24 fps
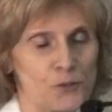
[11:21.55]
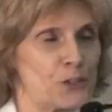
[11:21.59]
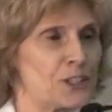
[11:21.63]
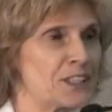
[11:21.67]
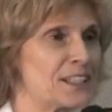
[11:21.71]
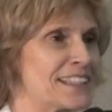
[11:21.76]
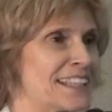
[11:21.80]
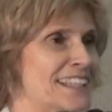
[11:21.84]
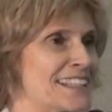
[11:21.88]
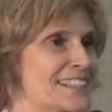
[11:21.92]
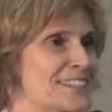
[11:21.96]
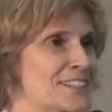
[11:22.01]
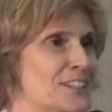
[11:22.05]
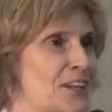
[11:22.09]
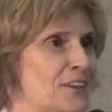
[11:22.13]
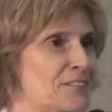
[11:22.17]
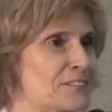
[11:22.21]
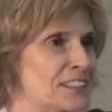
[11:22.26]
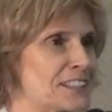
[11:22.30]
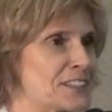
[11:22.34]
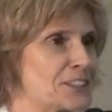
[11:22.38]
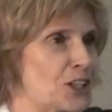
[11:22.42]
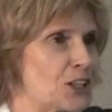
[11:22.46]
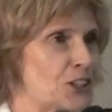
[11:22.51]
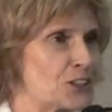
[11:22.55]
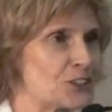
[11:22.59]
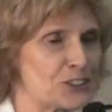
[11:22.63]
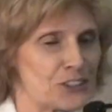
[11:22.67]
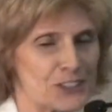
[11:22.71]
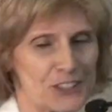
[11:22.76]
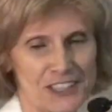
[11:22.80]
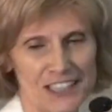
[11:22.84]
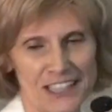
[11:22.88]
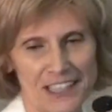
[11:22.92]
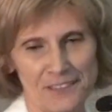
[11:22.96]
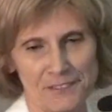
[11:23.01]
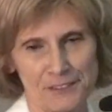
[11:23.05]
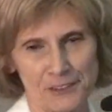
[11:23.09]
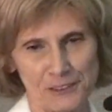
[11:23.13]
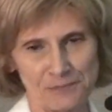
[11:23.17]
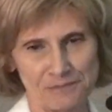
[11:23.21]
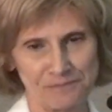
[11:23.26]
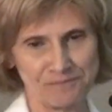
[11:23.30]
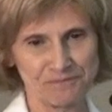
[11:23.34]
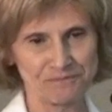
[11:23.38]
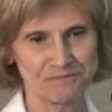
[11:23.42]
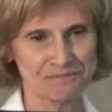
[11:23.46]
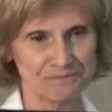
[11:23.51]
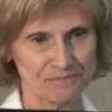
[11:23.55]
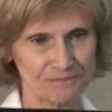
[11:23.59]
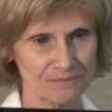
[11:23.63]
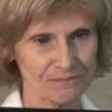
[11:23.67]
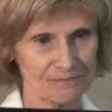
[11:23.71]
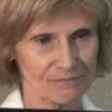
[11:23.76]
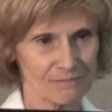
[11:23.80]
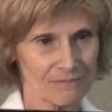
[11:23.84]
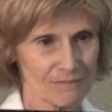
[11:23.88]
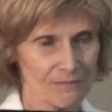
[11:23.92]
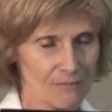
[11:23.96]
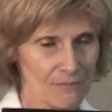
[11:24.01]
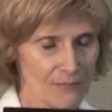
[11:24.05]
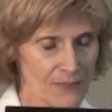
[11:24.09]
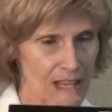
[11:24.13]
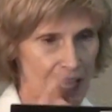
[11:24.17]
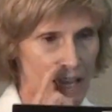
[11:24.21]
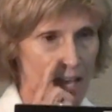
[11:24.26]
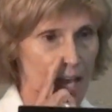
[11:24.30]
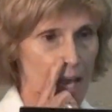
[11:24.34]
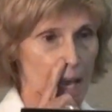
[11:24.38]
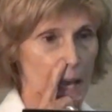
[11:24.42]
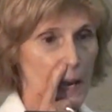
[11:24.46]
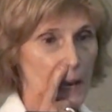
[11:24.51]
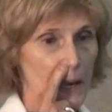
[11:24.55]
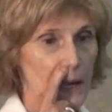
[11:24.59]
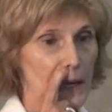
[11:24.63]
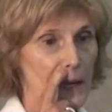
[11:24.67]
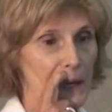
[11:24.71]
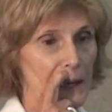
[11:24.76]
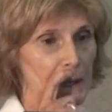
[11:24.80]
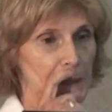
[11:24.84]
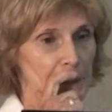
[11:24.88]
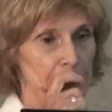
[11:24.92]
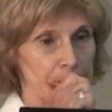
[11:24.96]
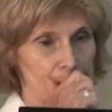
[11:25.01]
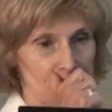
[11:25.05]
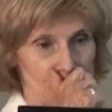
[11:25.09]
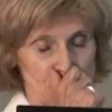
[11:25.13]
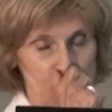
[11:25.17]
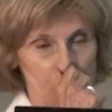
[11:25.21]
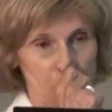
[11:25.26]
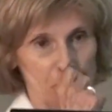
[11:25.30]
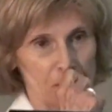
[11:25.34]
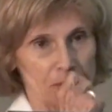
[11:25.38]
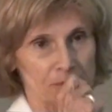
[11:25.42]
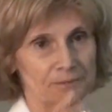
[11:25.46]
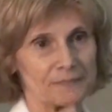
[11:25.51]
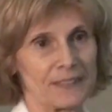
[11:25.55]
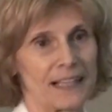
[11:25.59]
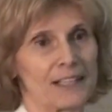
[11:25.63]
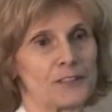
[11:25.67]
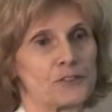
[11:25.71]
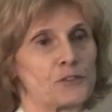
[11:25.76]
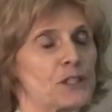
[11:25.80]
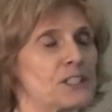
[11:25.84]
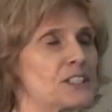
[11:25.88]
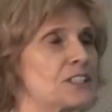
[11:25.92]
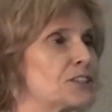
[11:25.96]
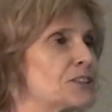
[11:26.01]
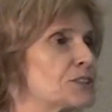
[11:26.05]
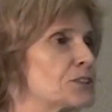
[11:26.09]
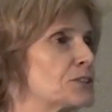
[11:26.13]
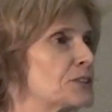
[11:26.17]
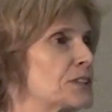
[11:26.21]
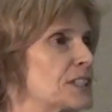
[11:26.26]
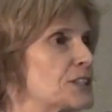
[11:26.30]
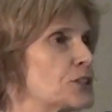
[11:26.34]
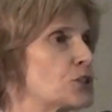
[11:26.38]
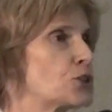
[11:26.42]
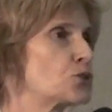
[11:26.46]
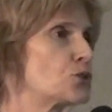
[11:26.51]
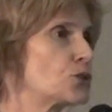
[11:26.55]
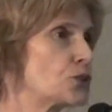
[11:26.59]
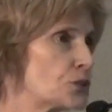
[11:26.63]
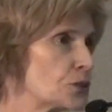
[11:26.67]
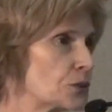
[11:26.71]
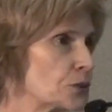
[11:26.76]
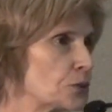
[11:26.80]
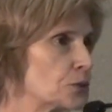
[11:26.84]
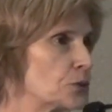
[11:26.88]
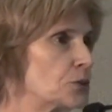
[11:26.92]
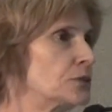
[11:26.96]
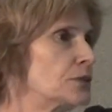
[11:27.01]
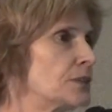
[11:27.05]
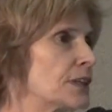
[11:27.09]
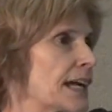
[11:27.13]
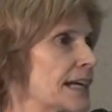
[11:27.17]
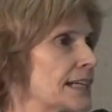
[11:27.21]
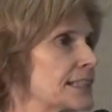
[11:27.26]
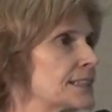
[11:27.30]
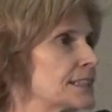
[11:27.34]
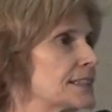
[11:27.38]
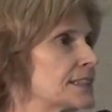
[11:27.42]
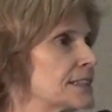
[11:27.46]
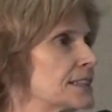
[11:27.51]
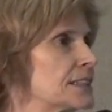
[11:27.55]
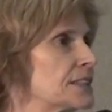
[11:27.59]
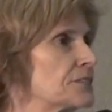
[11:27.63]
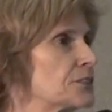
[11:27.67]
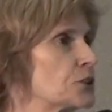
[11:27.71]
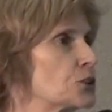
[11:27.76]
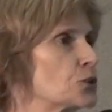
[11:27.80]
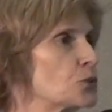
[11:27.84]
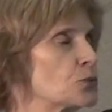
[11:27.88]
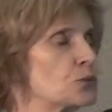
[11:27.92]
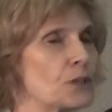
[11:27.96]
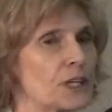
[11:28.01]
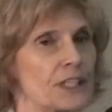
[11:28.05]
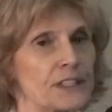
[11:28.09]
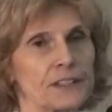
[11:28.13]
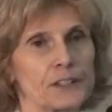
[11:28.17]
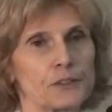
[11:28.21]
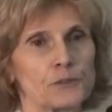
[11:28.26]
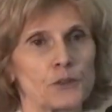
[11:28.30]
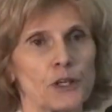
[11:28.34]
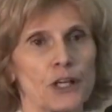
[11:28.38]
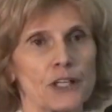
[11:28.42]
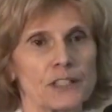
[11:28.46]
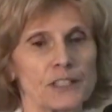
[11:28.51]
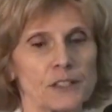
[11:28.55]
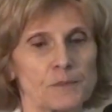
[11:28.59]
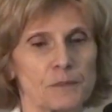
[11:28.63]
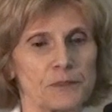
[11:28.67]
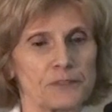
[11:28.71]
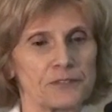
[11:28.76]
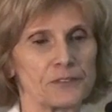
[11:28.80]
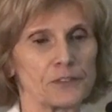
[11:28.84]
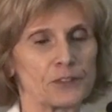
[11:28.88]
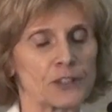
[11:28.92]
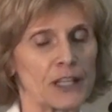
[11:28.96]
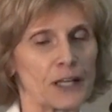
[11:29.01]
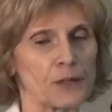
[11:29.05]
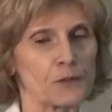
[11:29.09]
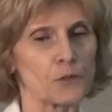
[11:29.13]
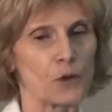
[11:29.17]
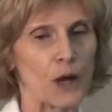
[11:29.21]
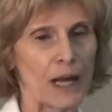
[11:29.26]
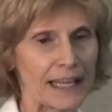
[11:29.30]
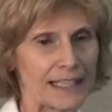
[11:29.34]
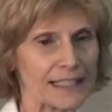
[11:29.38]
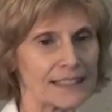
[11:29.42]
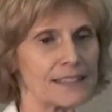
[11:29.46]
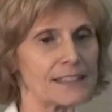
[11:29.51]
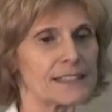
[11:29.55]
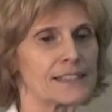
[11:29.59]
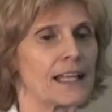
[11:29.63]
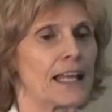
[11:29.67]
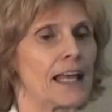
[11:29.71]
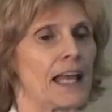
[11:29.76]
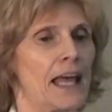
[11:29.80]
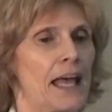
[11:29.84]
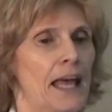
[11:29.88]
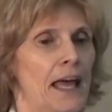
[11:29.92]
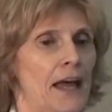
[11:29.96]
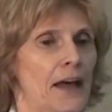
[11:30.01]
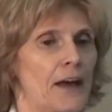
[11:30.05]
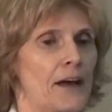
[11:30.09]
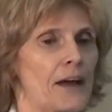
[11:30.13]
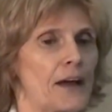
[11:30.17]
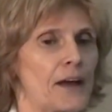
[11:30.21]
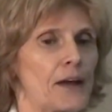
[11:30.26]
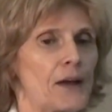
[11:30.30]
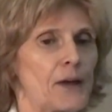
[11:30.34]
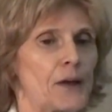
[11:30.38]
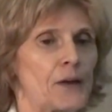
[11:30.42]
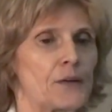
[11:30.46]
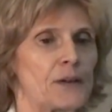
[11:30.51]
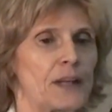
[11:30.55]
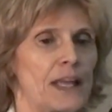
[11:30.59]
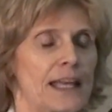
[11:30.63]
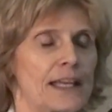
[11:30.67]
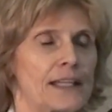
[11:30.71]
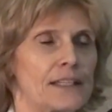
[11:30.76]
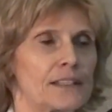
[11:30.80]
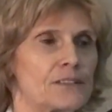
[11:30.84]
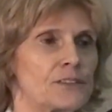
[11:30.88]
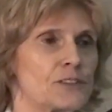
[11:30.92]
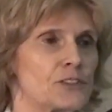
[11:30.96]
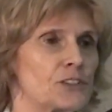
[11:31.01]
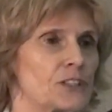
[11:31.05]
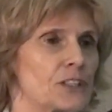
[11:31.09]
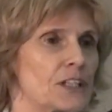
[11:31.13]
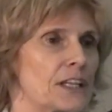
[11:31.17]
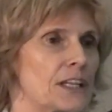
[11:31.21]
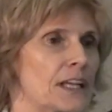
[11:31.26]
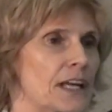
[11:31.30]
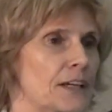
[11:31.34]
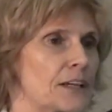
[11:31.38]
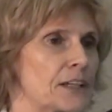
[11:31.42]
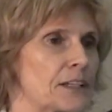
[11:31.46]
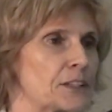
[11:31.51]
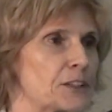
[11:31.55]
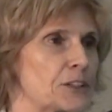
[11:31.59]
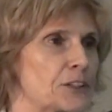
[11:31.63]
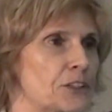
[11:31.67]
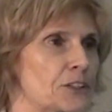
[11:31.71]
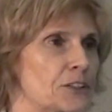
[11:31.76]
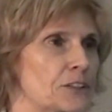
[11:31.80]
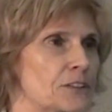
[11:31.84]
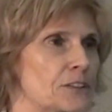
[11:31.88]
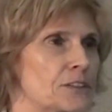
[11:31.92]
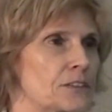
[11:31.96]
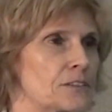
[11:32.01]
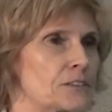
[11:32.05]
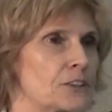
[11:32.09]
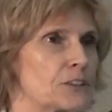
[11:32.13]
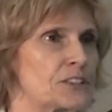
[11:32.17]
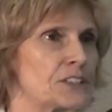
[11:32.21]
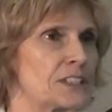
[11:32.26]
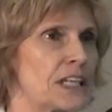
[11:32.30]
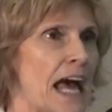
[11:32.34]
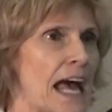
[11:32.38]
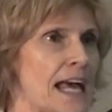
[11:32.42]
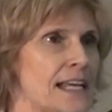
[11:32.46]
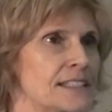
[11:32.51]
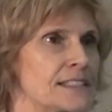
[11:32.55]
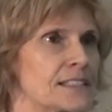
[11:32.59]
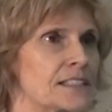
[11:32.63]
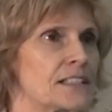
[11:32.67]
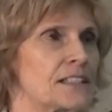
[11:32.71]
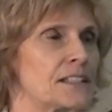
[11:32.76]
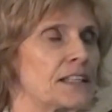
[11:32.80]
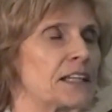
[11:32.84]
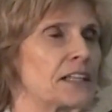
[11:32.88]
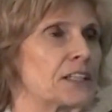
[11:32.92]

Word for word: with his lovely daughter, Jennifer. Um, so I went to Lesotho. I didn't even know where it was before I went. Uh, and uh, the, the task